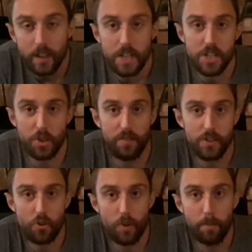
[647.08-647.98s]
So if it's
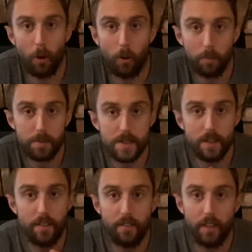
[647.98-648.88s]
already popped,
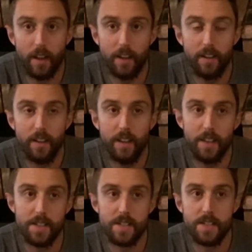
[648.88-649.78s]
then
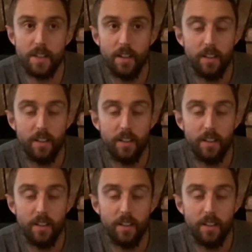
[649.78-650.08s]
it's,